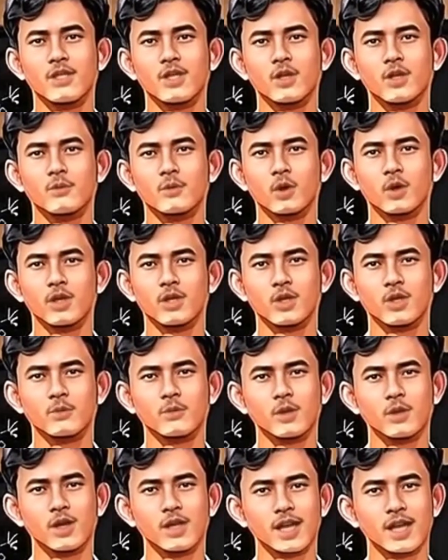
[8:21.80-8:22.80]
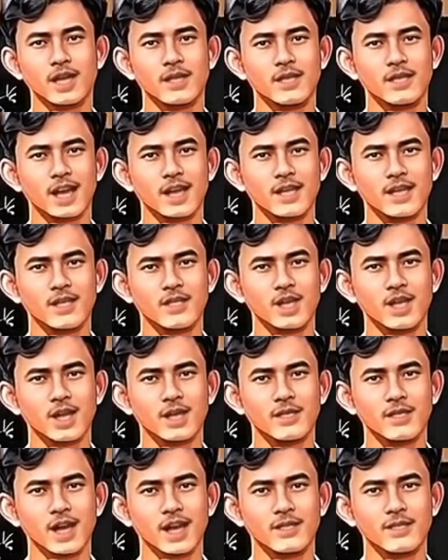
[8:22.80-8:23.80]
They also provide an
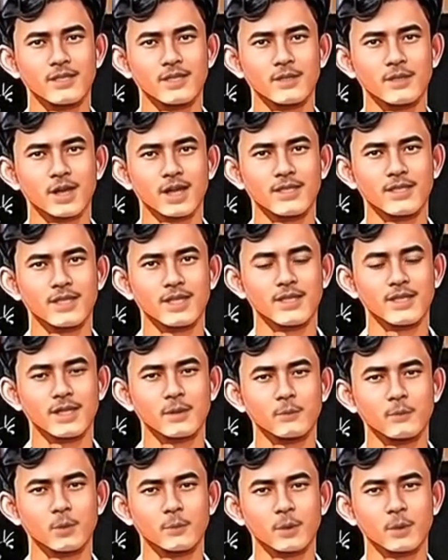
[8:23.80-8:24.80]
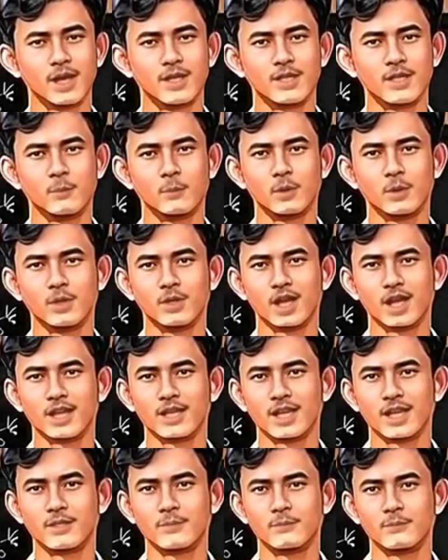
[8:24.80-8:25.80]
opportunity to identify areas of
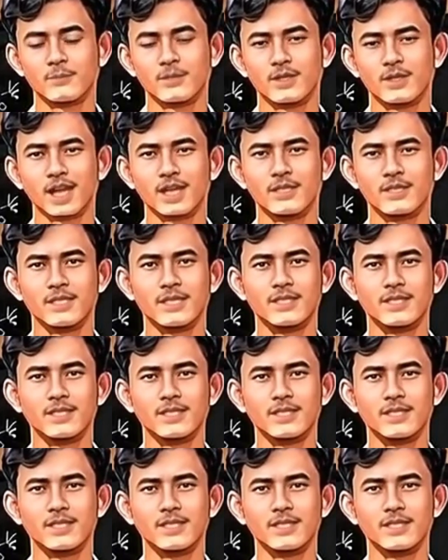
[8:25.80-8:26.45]
improvement and